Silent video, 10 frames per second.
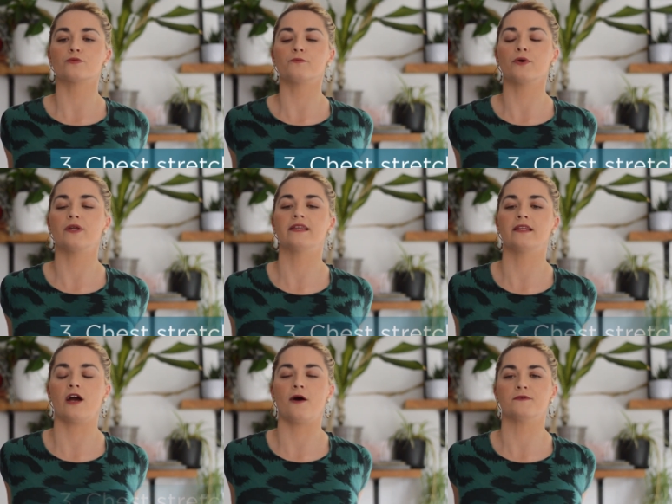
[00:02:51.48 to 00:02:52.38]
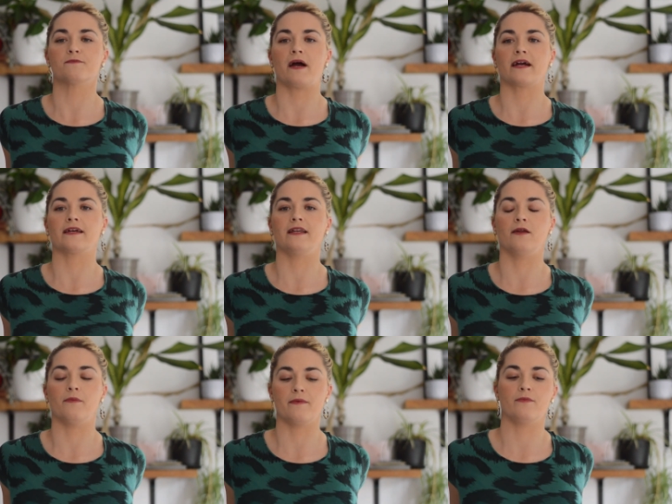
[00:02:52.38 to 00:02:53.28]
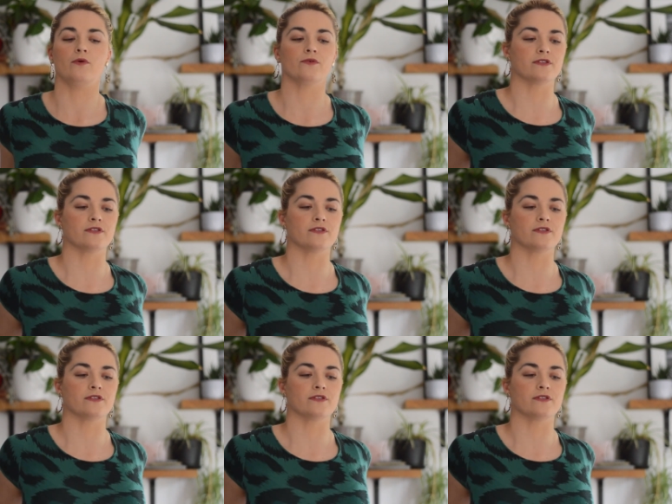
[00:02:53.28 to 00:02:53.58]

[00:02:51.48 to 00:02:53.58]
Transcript: pulling the arms back a little bit more.